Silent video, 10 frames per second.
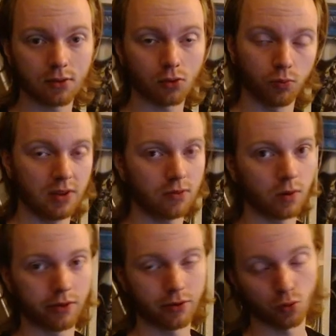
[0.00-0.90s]
or Beast
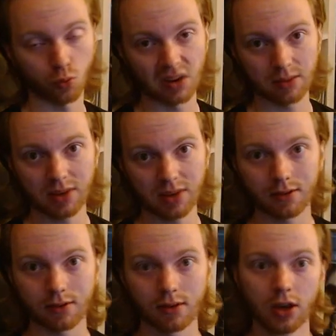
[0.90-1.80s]
Warriors or Winged
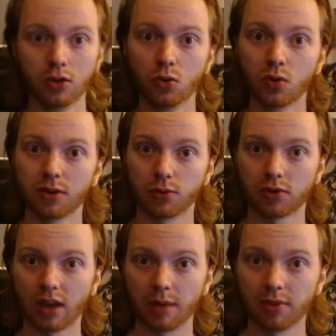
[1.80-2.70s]
Beasts, you can, for
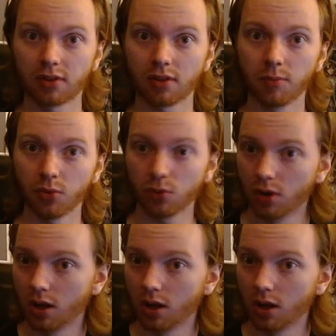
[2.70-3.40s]
example, sample